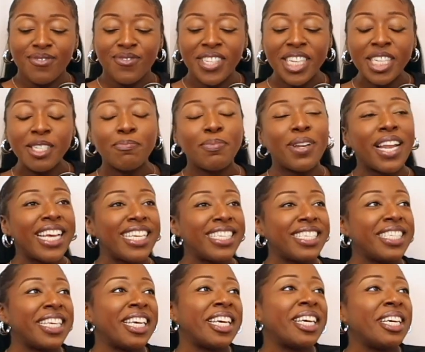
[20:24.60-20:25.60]
This
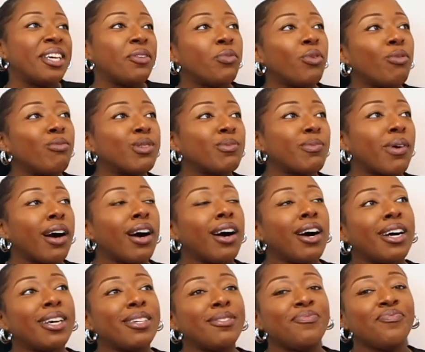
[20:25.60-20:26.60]
place here, it warms my
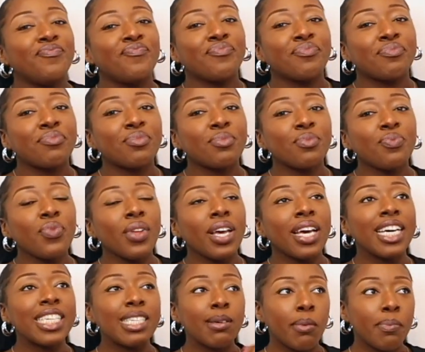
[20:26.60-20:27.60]
heart
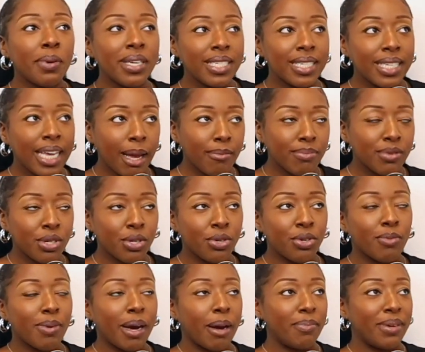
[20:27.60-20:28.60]
because I'm a bit
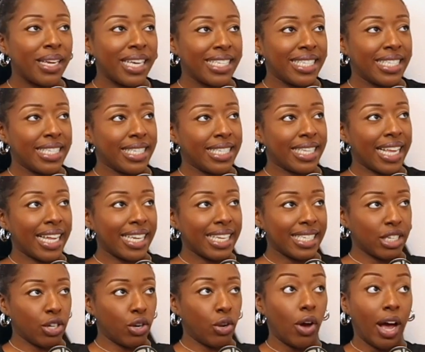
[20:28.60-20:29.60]
skeptical about places that
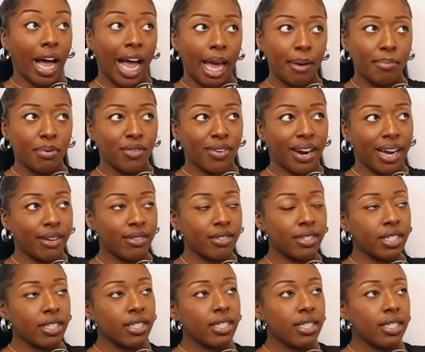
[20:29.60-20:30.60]
there's a lot of hype
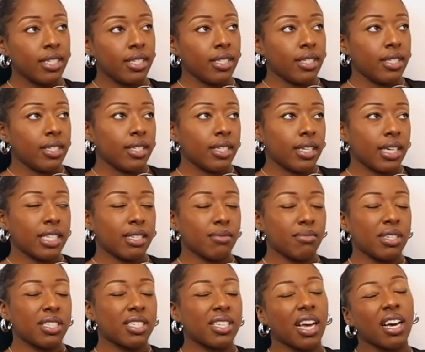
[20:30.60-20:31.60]
around. Because I'm
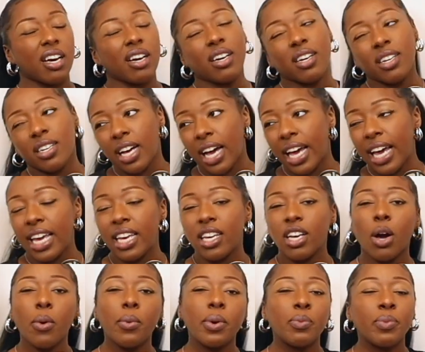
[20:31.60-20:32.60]
just like, oh, I hate
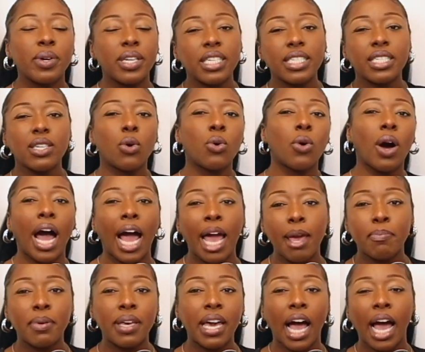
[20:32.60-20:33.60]
going when it's all
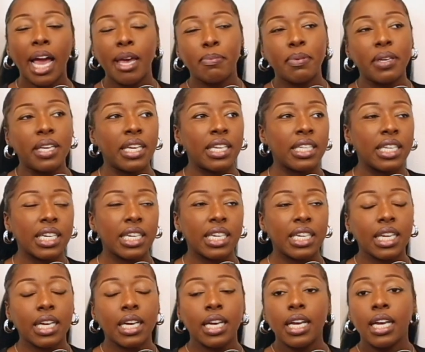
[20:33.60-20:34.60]
hypey, da da
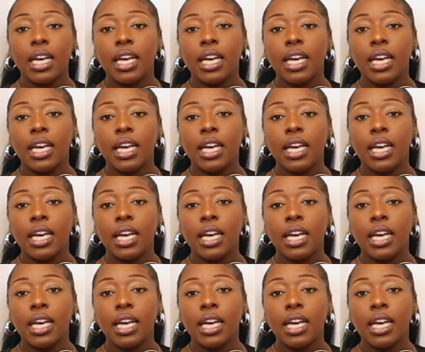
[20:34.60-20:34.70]
da.